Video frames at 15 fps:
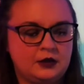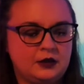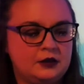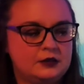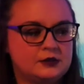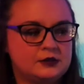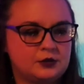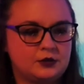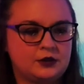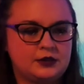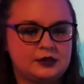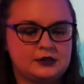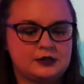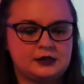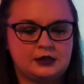So let's
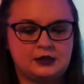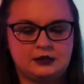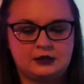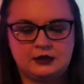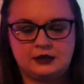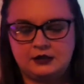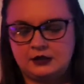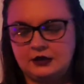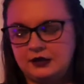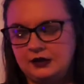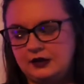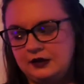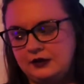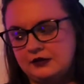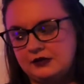see.
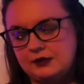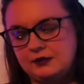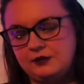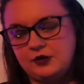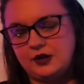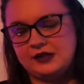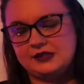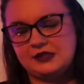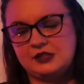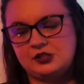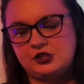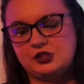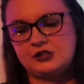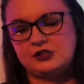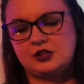some of you guys, it's
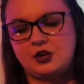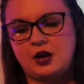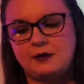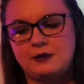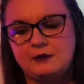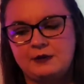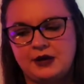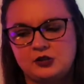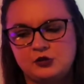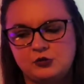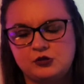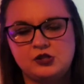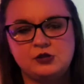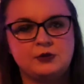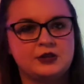just they're coming back towards you,
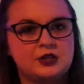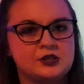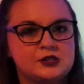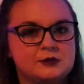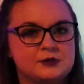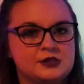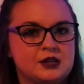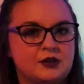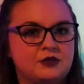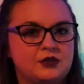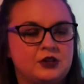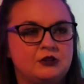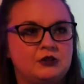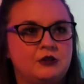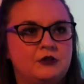but there's some stuff that you
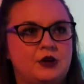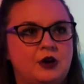don't know.